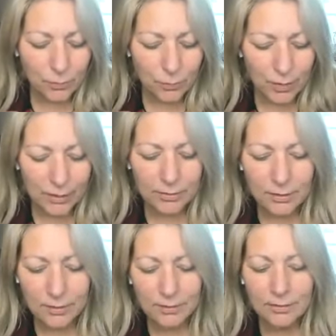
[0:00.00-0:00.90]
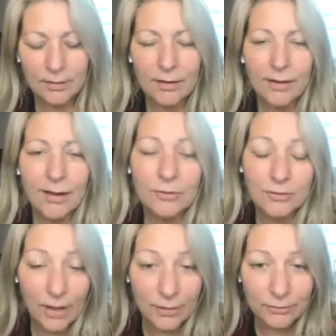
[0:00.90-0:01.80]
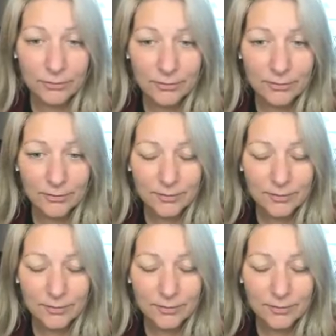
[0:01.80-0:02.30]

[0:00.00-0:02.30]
with ourselves,